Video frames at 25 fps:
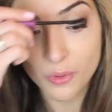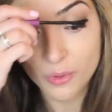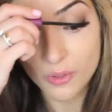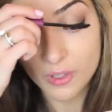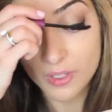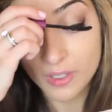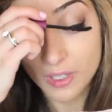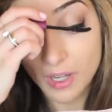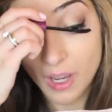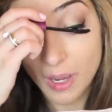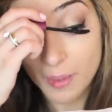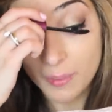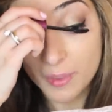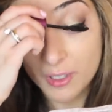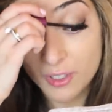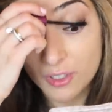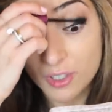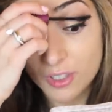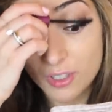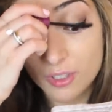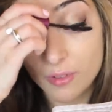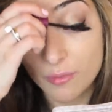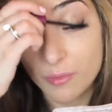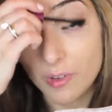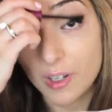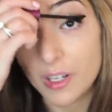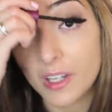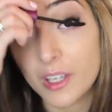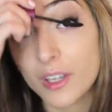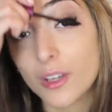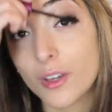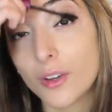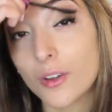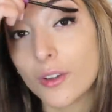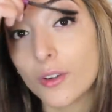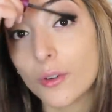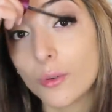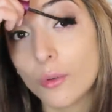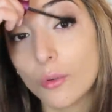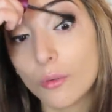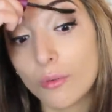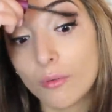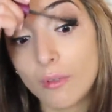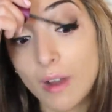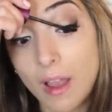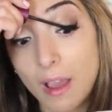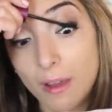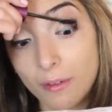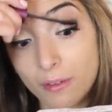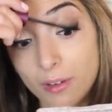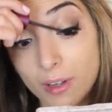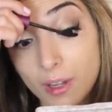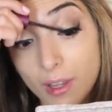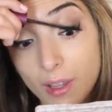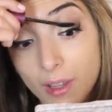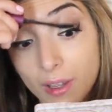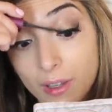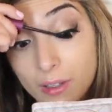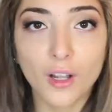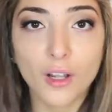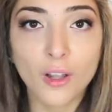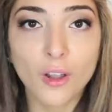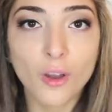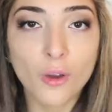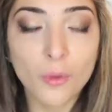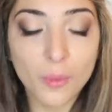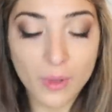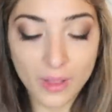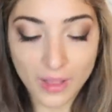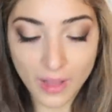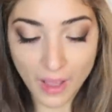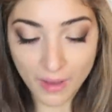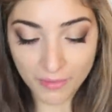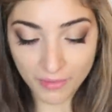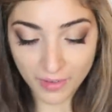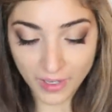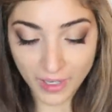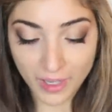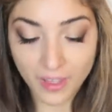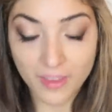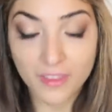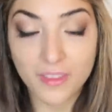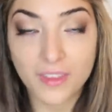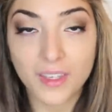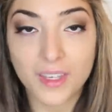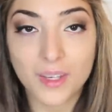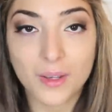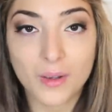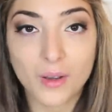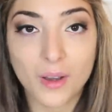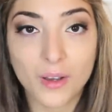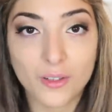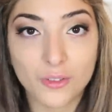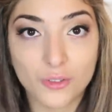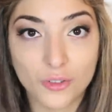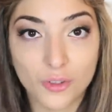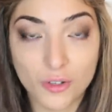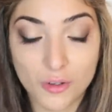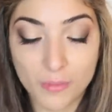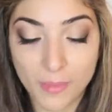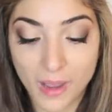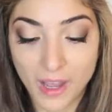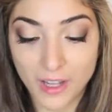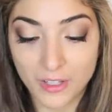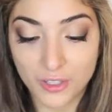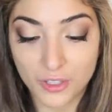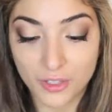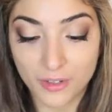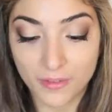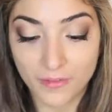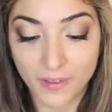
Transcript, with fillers: all the time. It's just a really good all-rounder. Along with loving the True Match